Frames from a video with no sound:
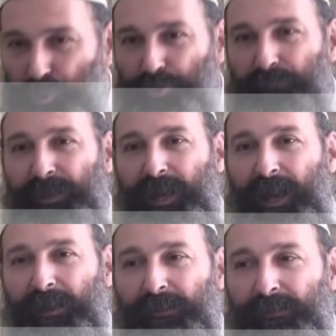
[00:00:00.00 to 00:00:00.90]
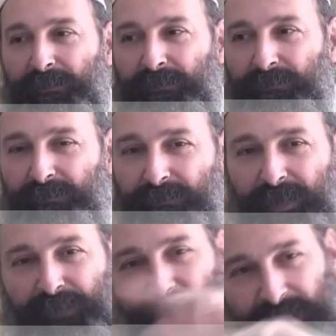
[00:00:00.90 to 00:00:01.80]
sur mera,
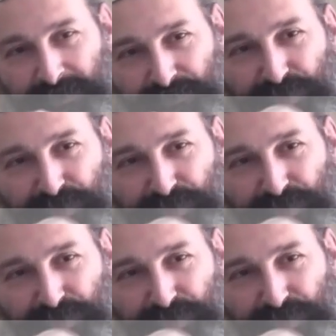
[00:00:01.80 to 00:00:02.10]
and then